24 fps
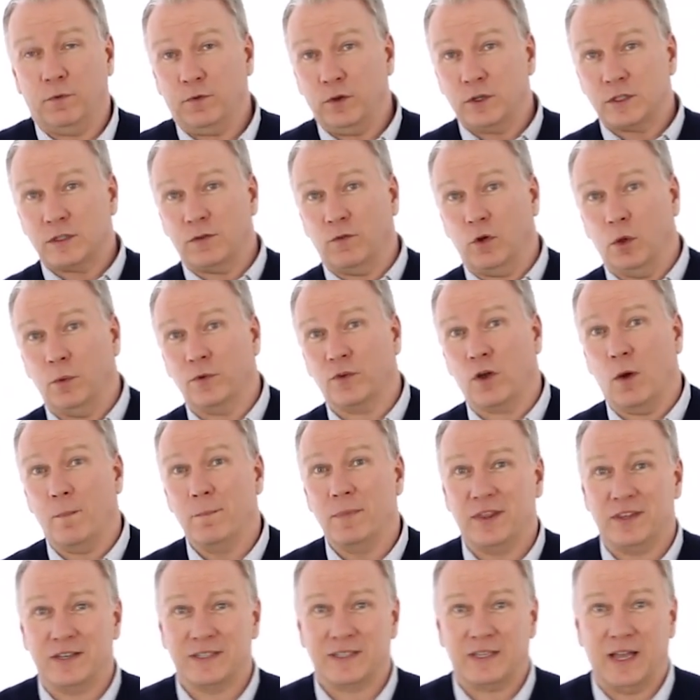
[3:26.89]
First of all, we've got
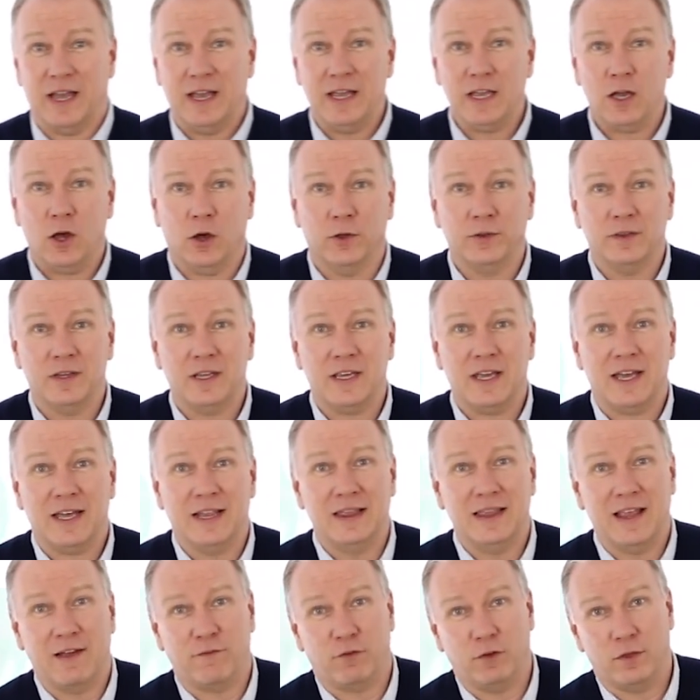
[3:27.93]
Mother's Day on the
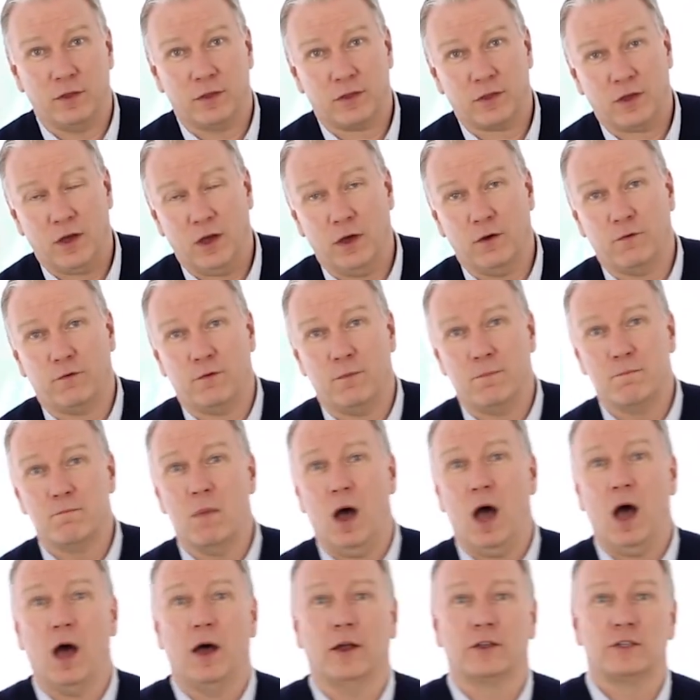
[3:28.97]
11th of
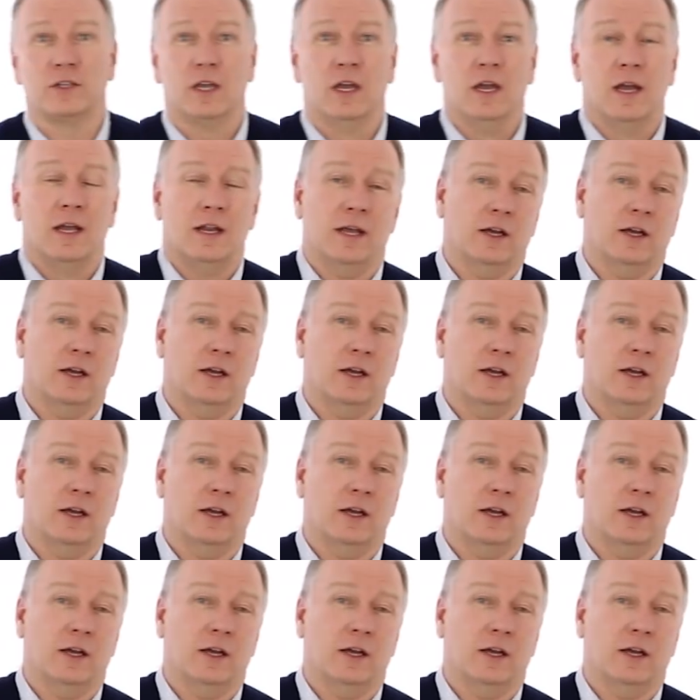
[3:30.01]
March.